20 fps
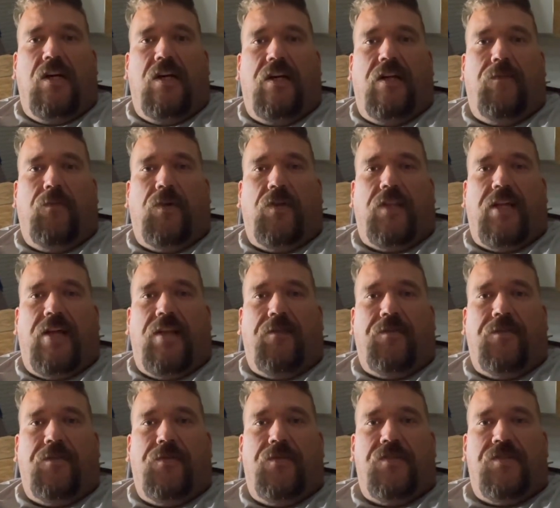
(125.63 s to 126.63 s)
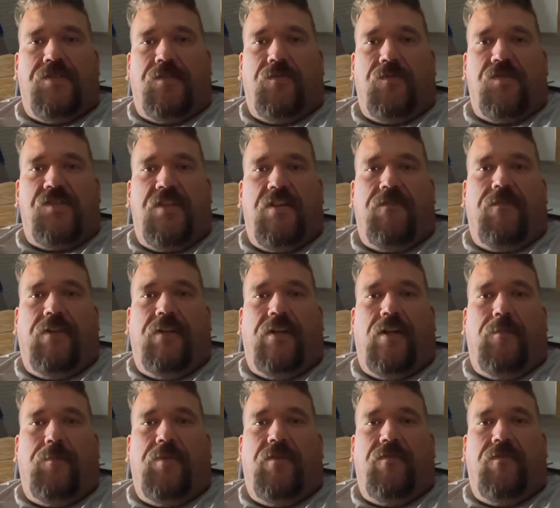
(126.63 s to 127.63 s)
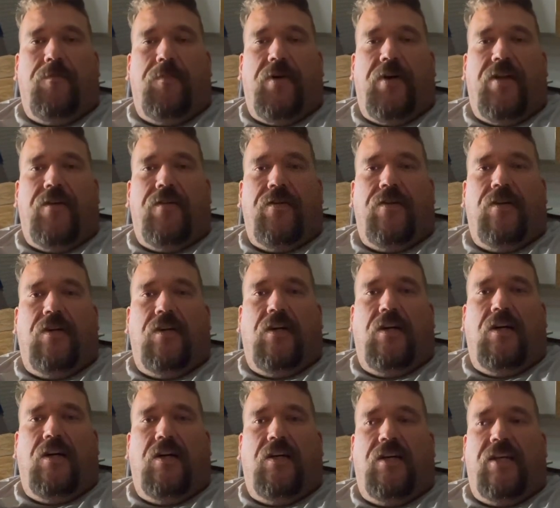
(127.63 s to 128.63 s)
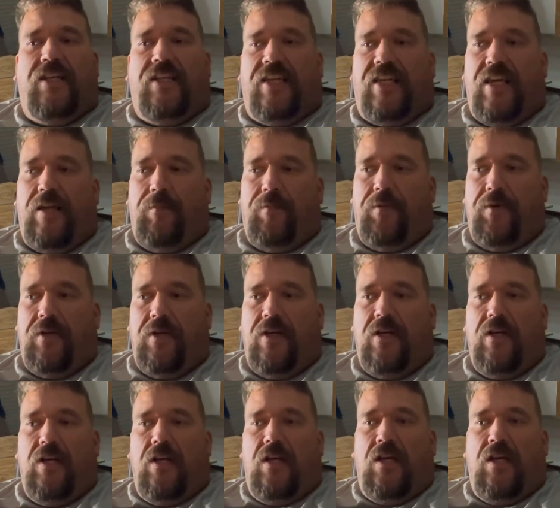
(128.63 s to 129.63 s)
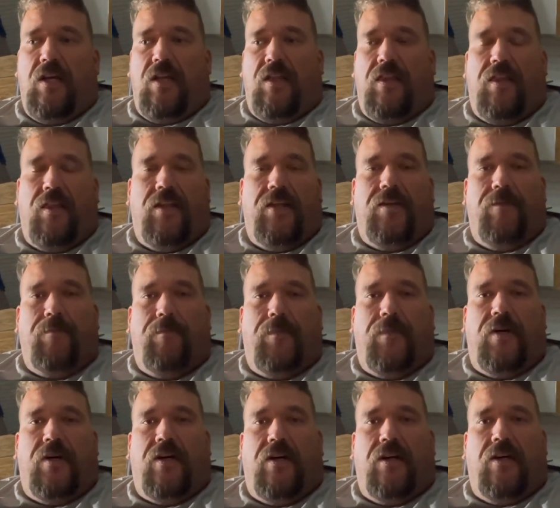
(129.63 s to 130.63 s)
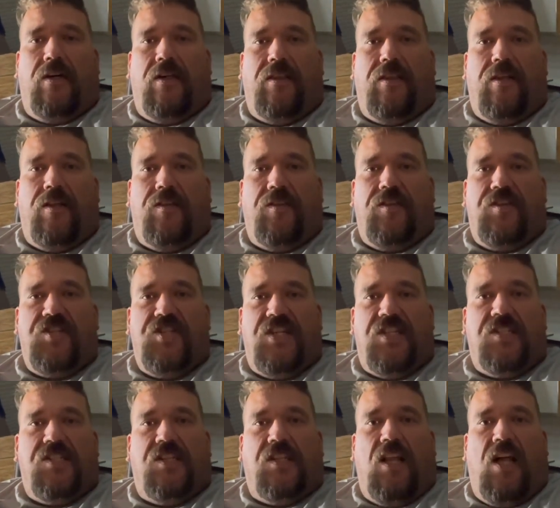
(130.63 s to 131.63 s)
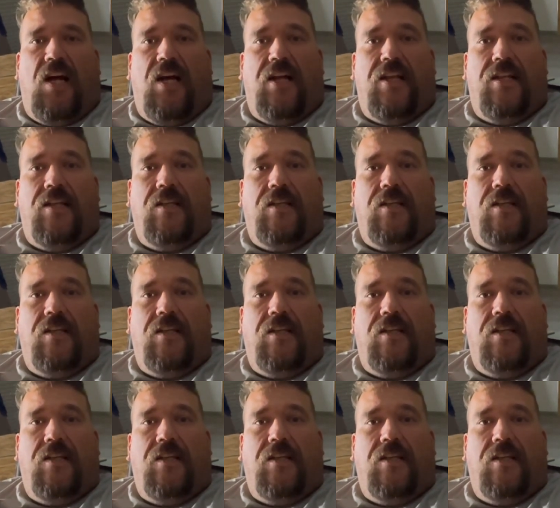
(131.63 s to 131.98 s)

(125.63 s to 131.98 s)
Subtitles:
And what that'll do is it'll stiffen it up even better and keep them, the sheets in line.